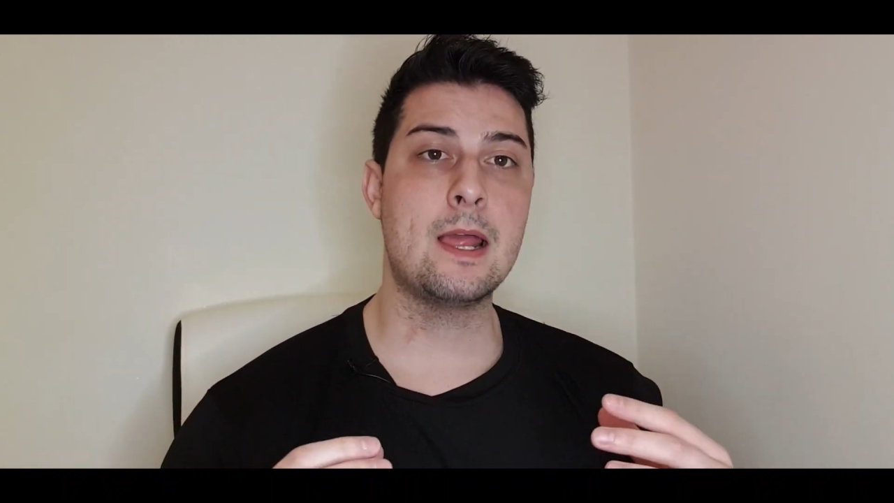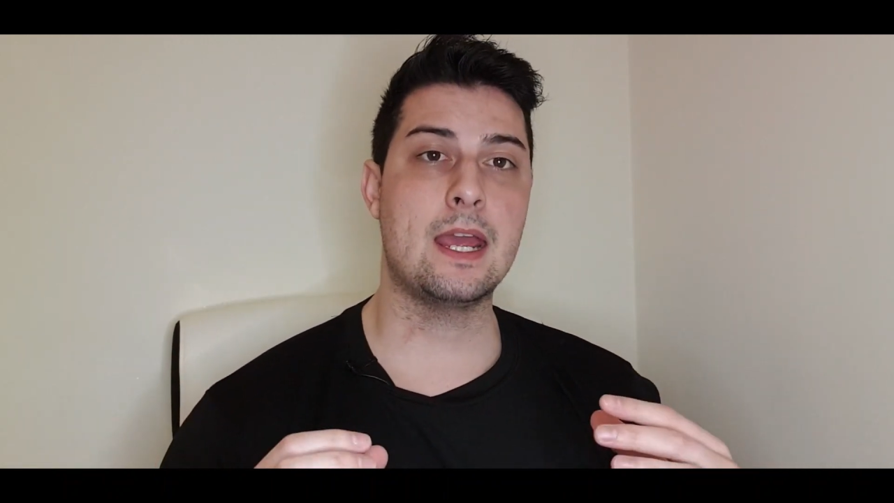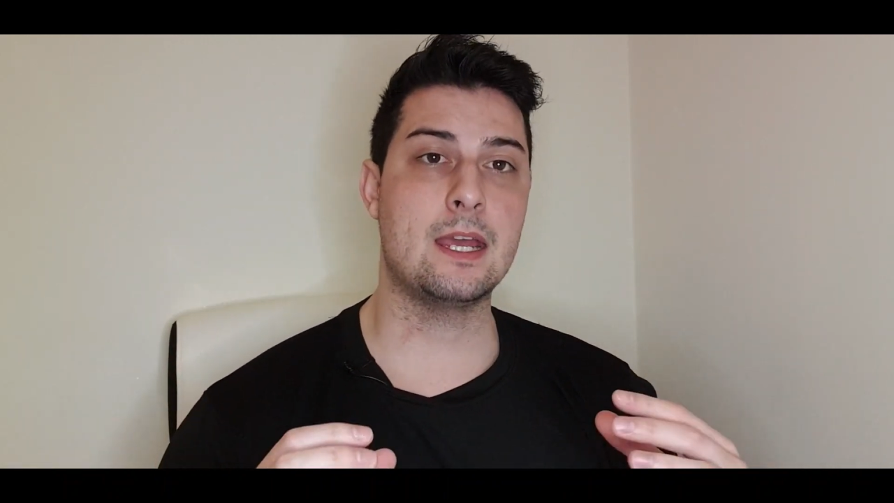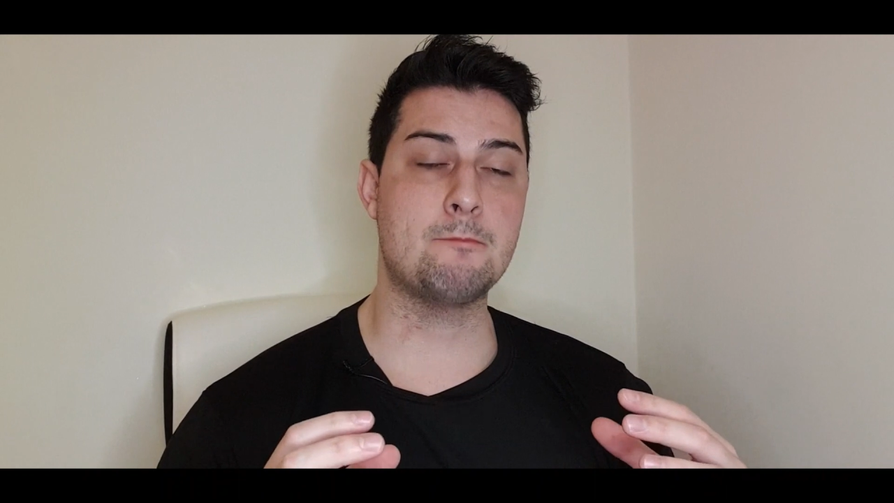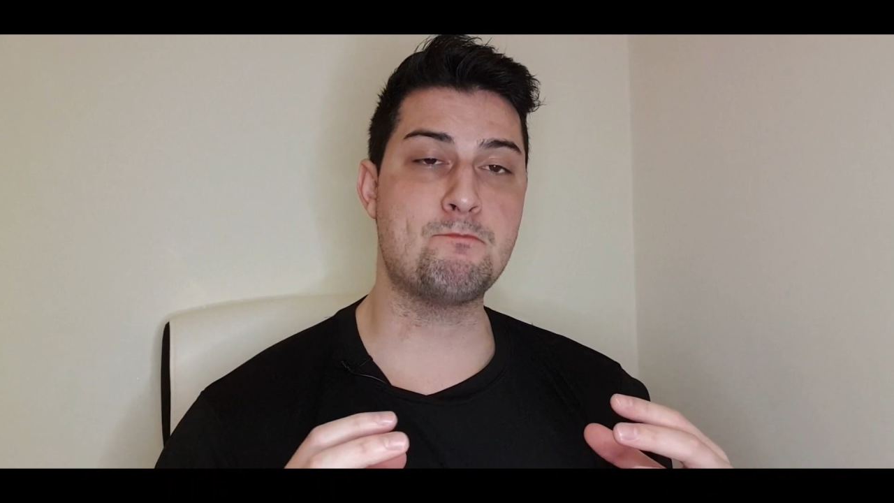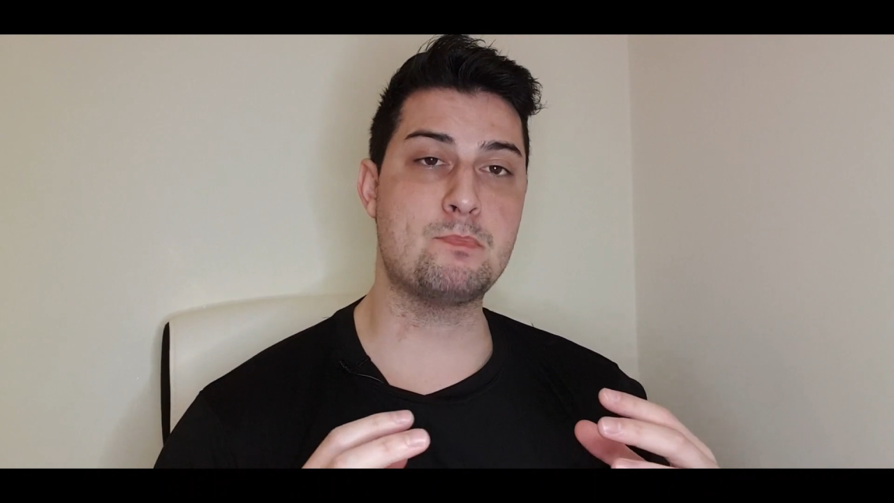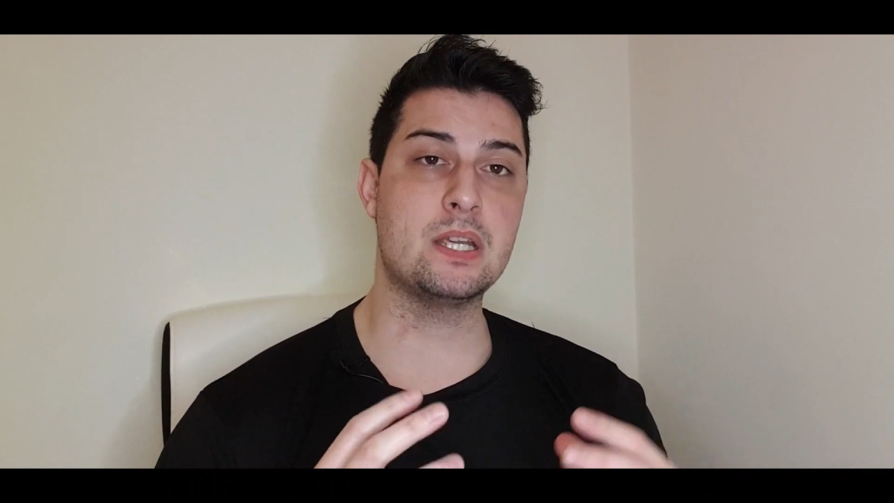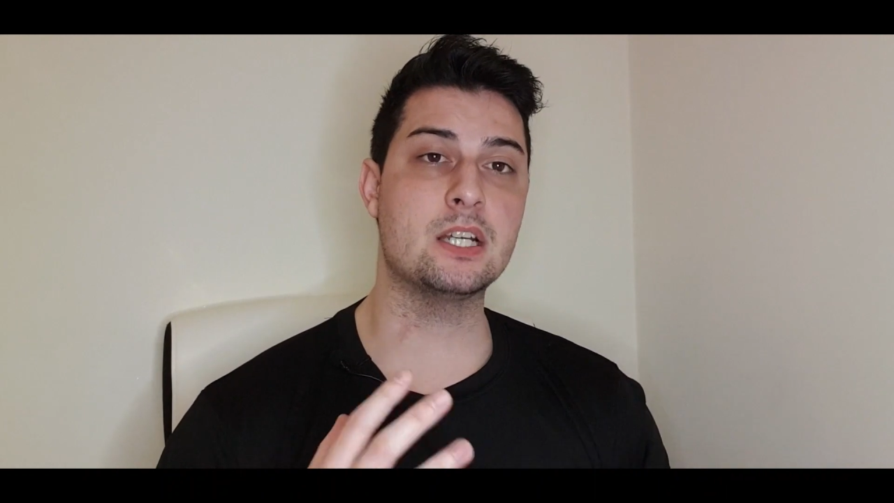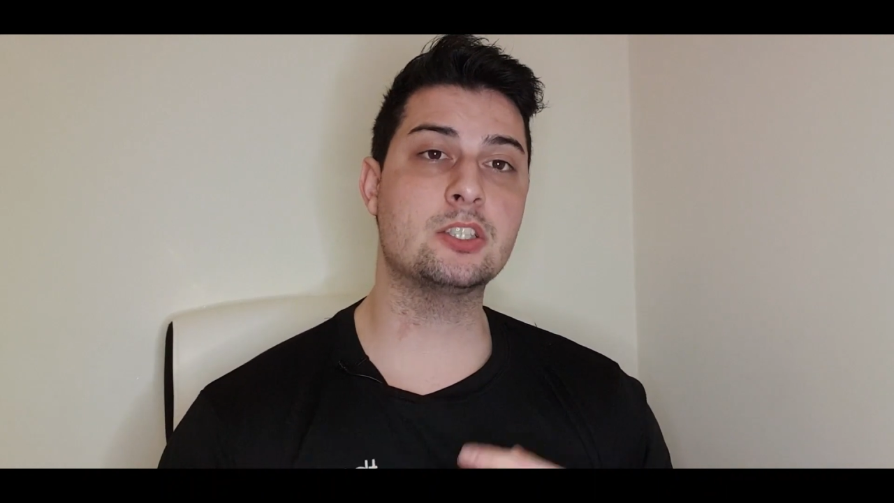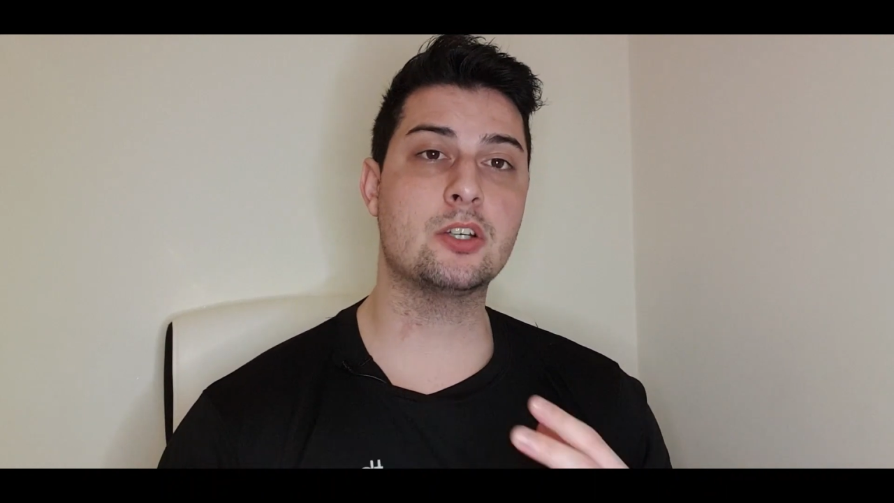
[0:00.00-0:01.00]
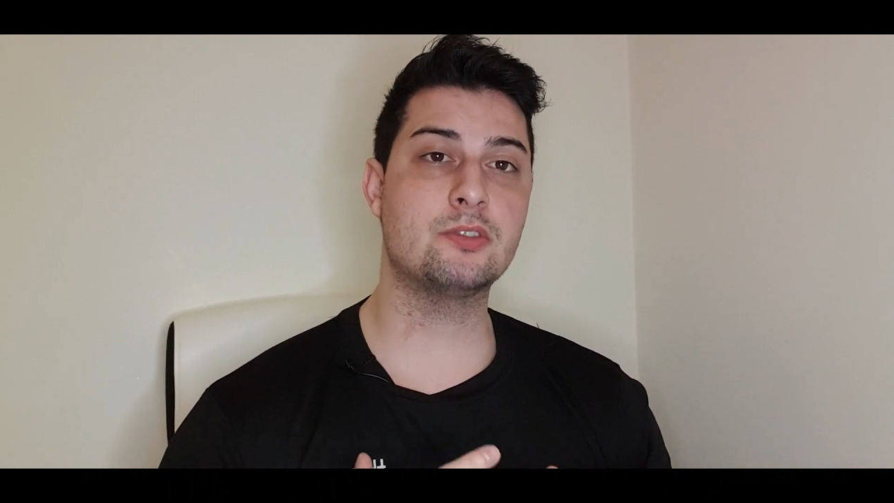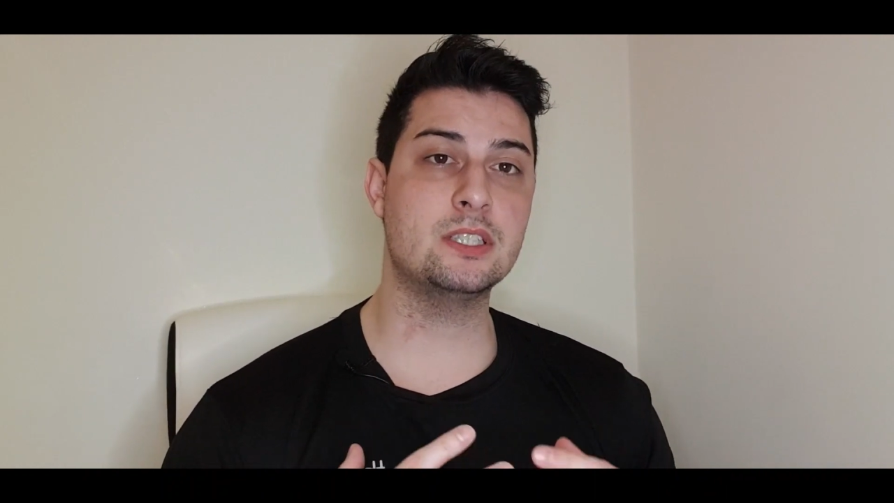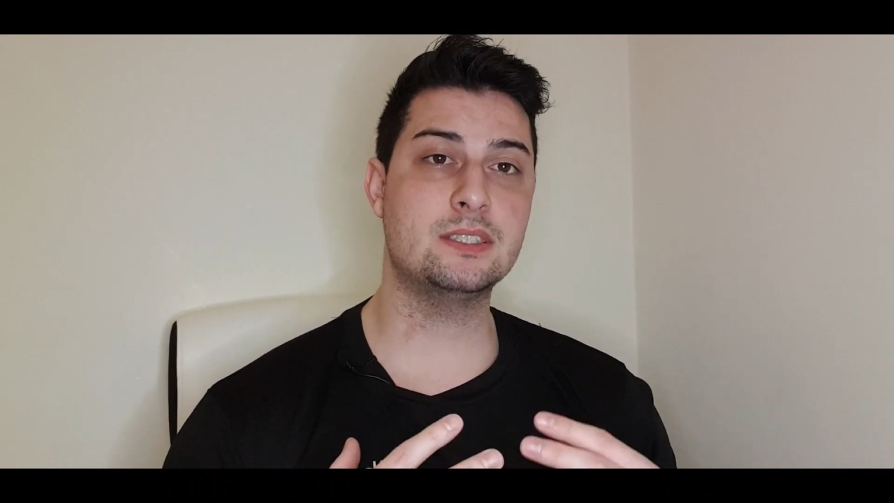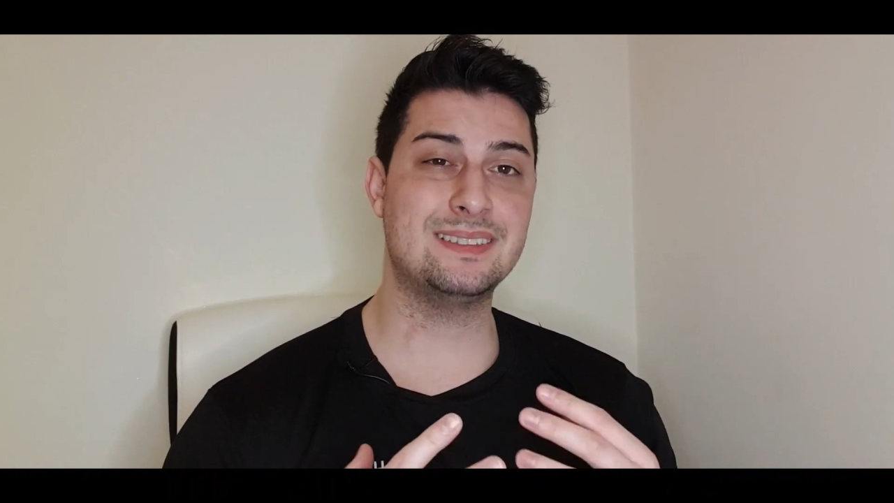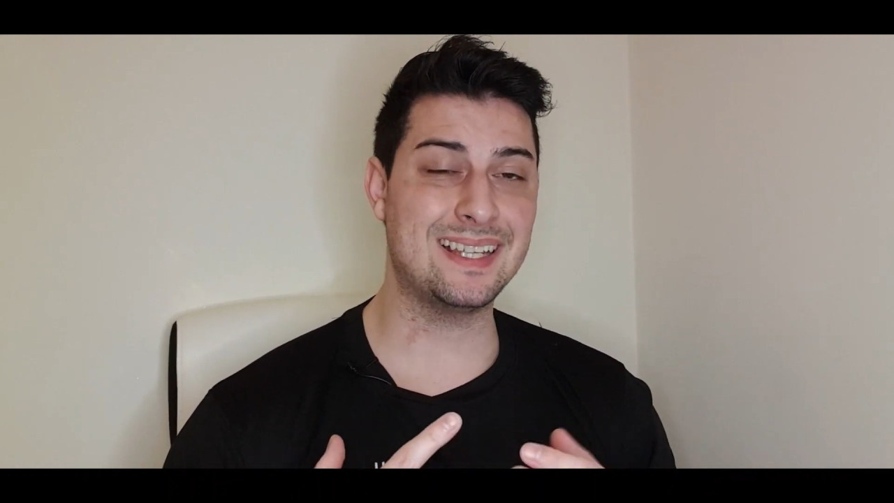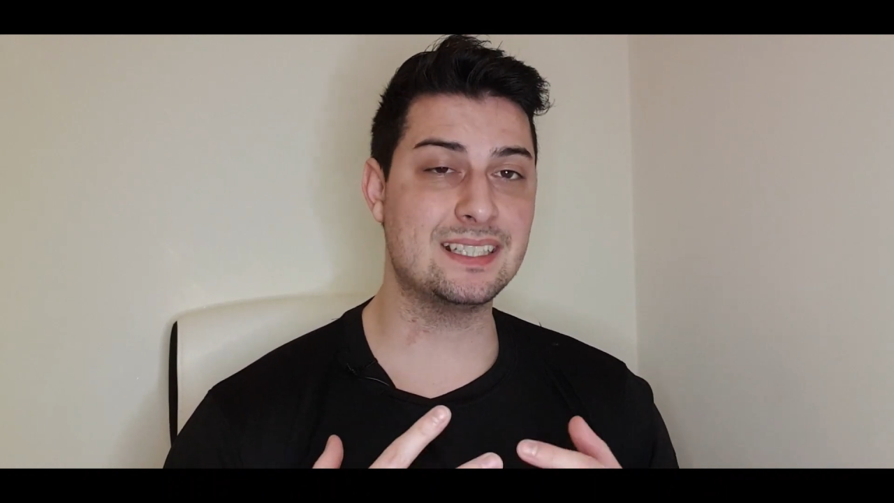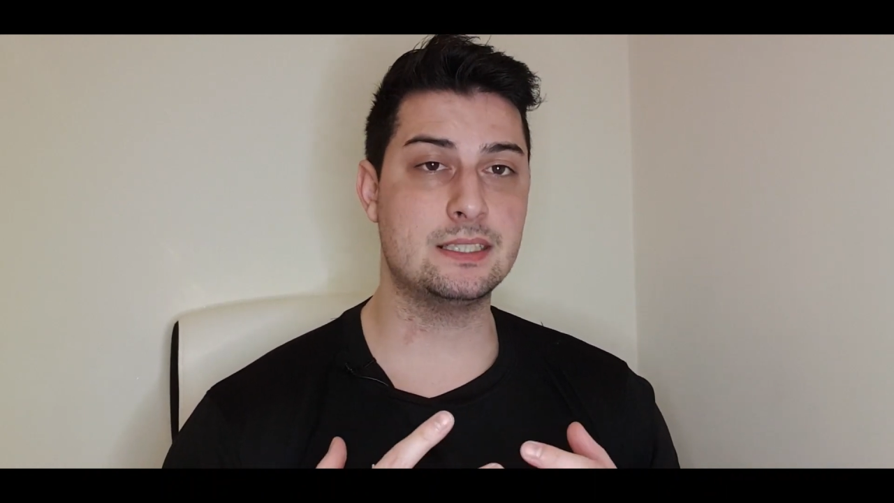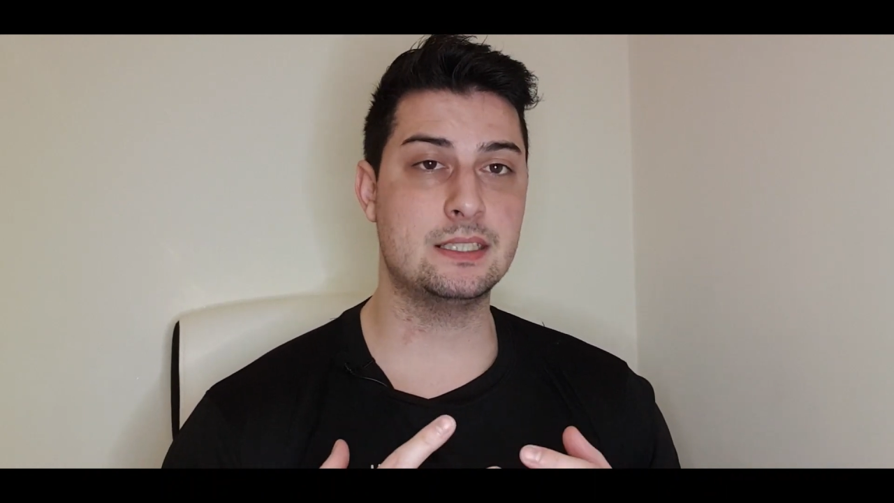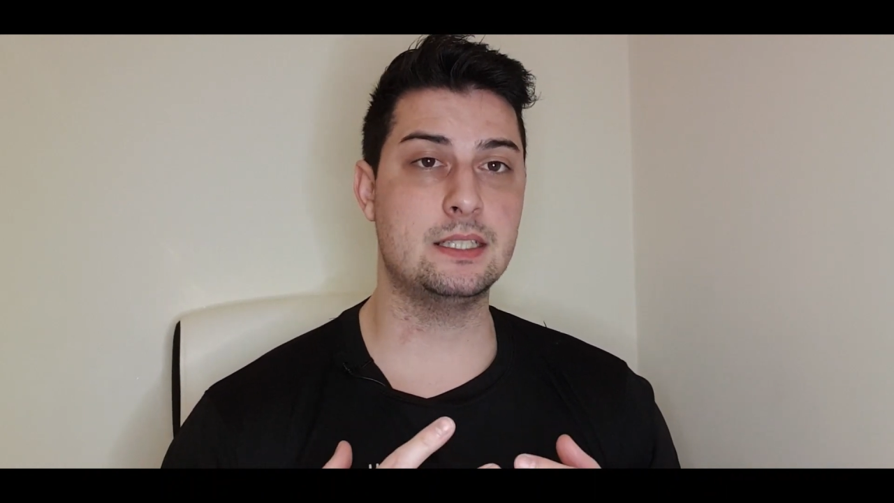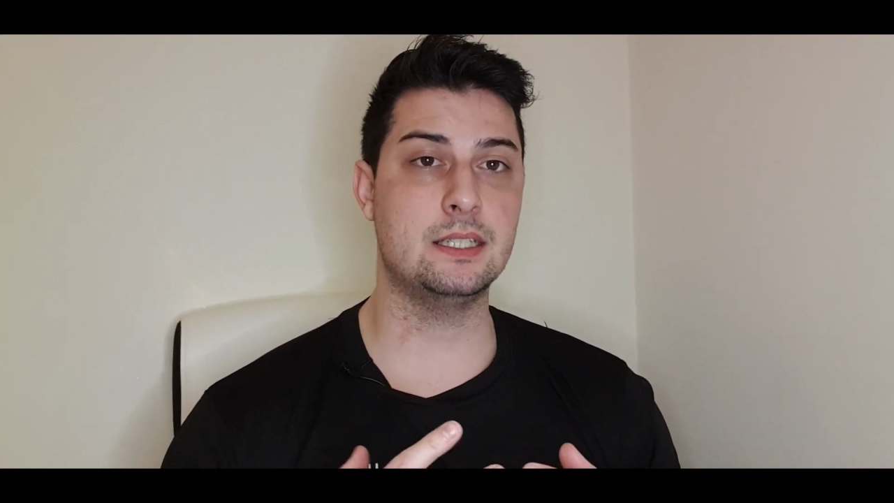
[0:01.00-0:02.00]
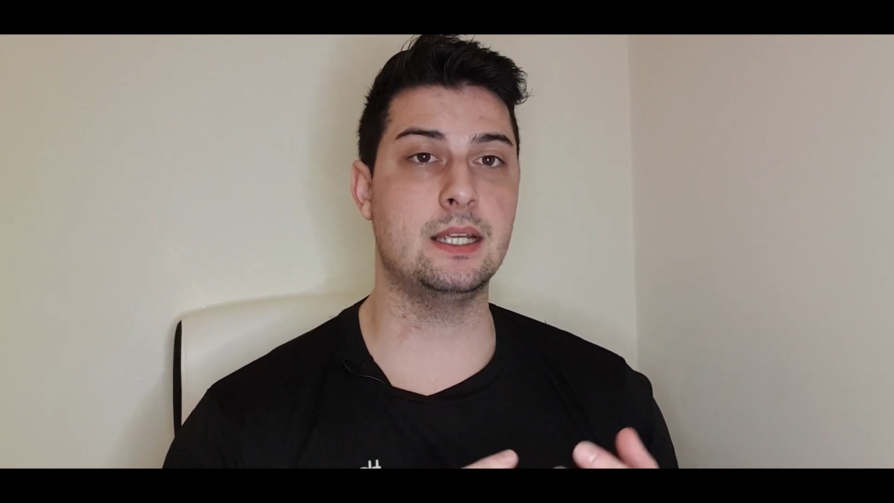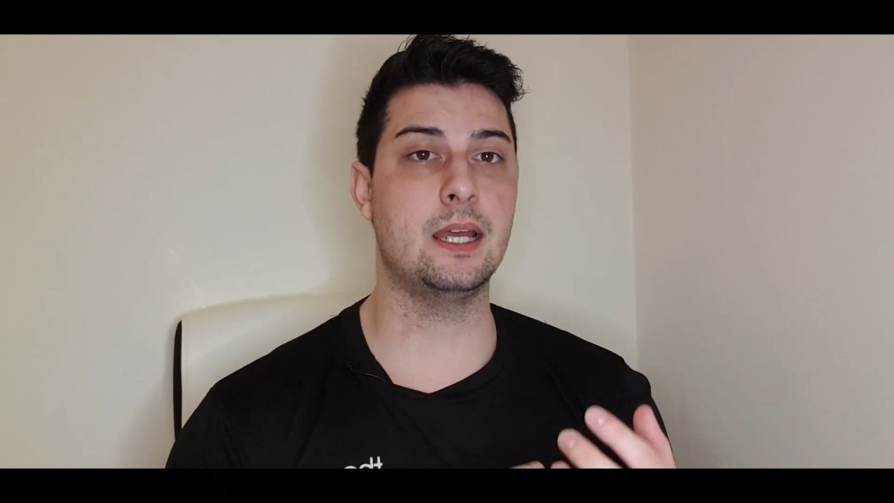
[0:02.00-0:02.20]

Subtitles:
And because of this density